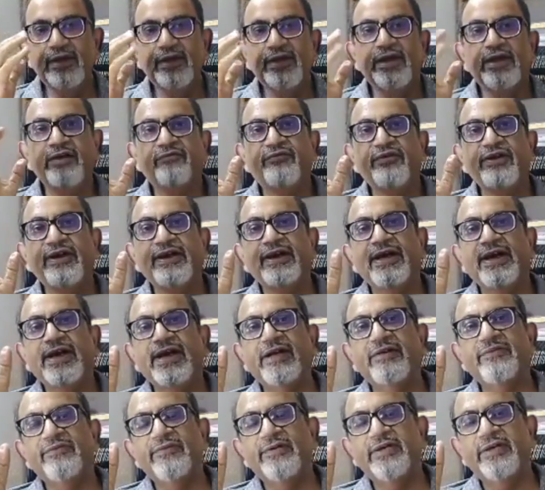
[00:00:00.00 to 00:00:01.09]
If we
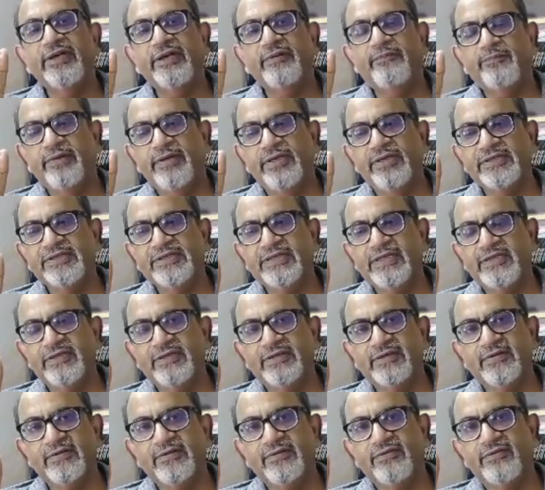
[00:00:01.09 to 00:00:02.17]
have a patient
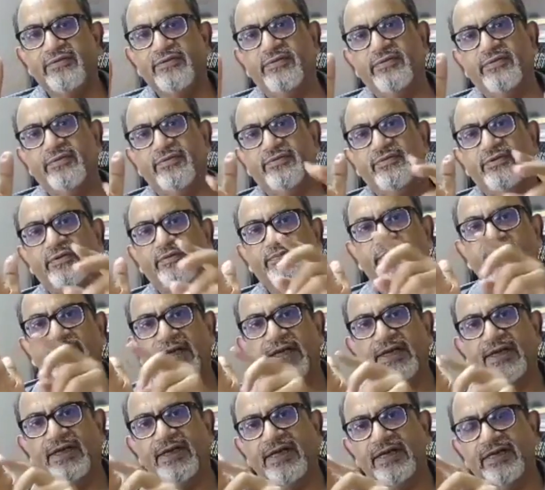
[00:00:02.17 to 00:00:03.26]
with
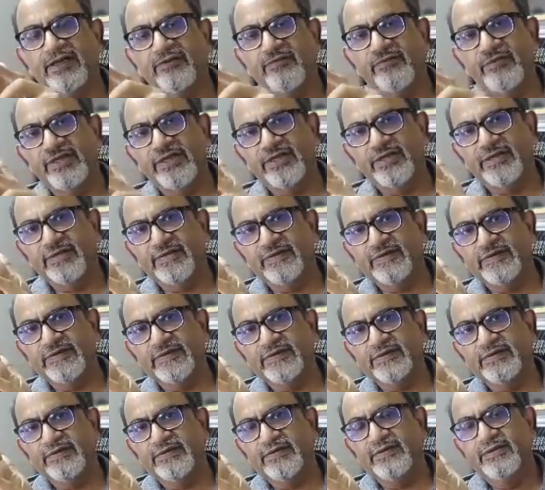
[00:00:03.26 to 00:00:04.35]
blood at the meatus,
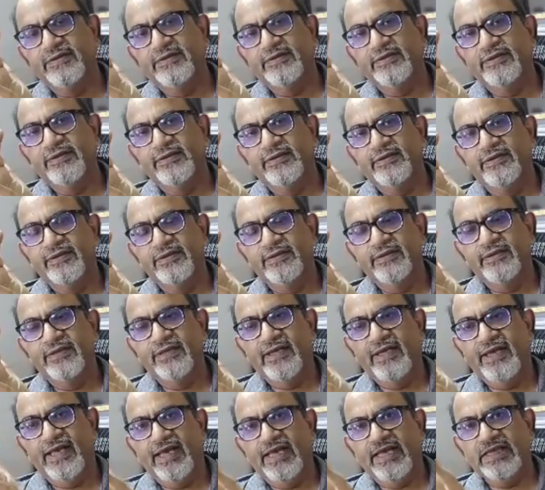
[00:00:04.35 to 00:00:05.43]

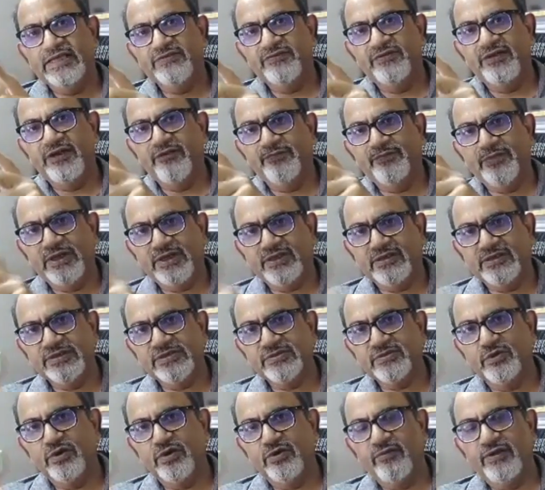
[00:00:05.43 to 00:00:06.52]
as we have practiced
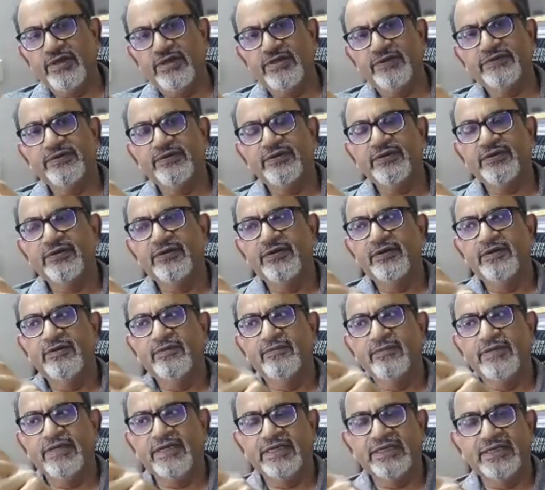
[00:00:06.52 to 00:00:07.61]
always,
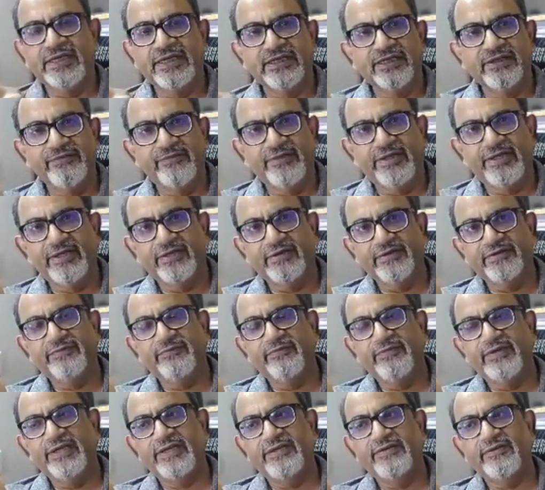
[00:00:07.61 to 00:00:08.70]
blood at the meatus
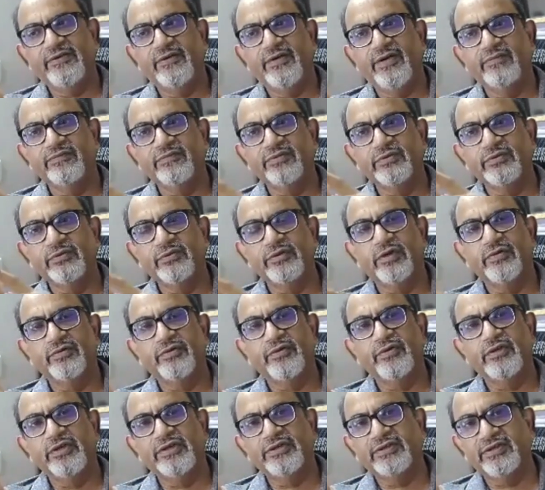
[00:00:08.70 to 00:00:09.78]
means you have to rule out
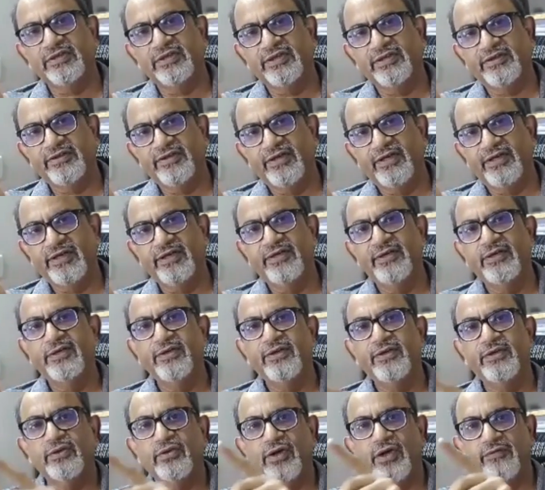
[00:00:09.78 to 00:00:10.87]
urethral injury,
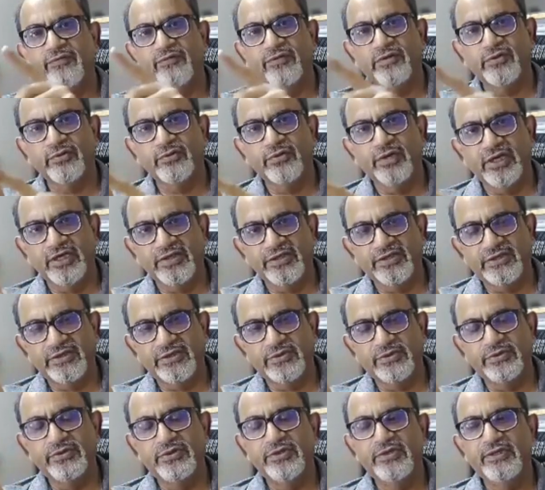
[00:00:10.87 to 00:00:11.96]
you have to do
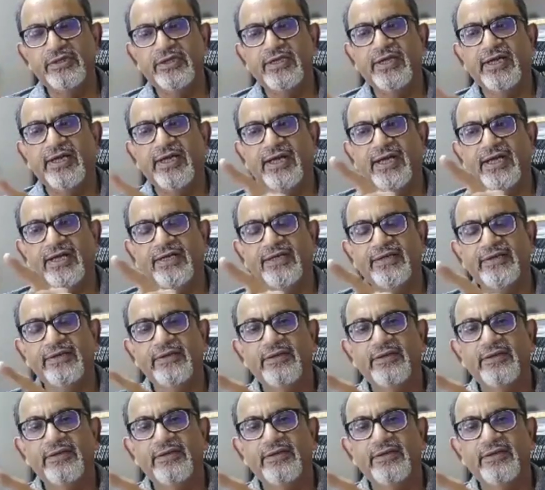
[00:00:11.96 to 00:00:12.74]
RGU, and